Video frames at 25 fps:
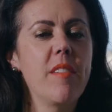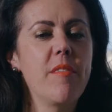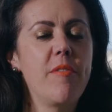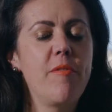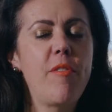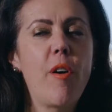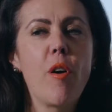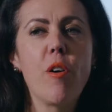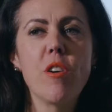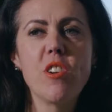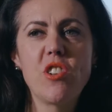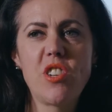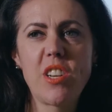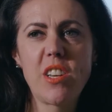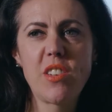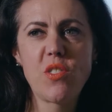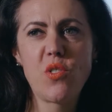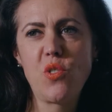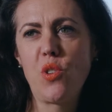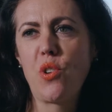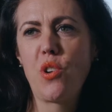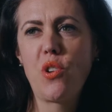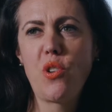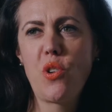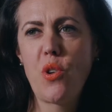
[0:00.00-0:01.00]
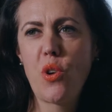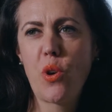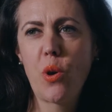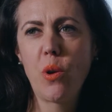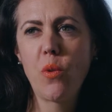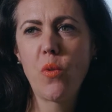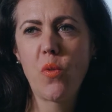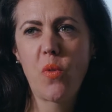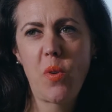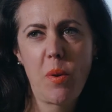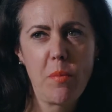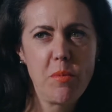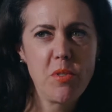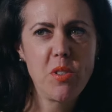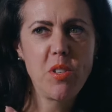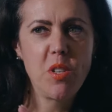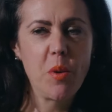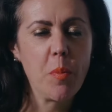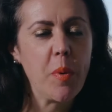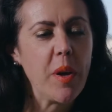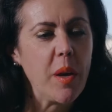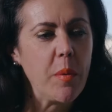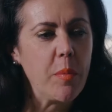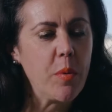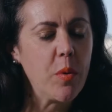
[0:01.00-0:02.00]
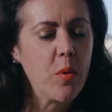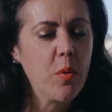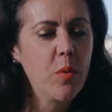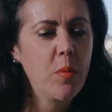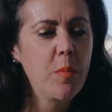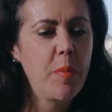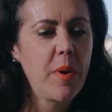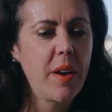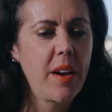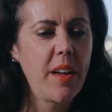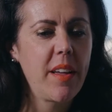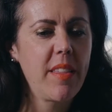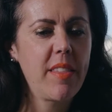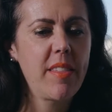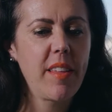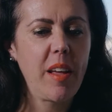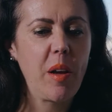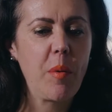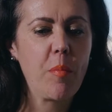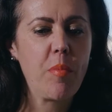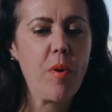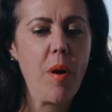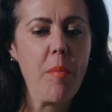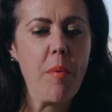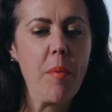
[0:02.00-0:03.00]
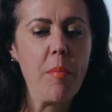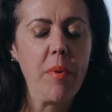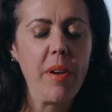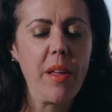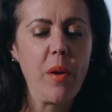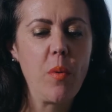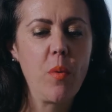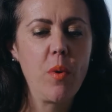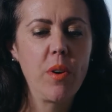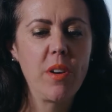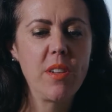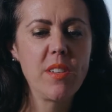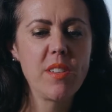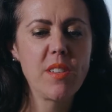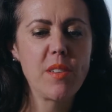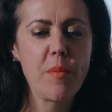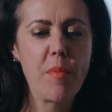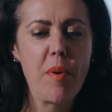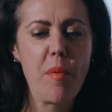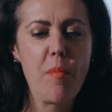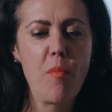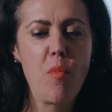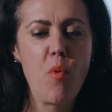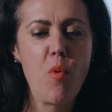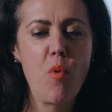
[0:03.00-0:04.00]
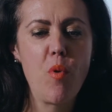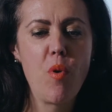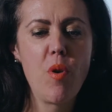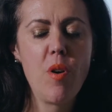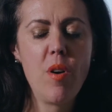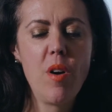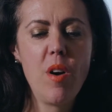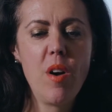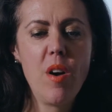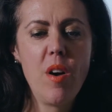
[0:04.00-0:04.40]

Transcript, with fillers: foraging is not a new concept to people, but I think probably what is a bit more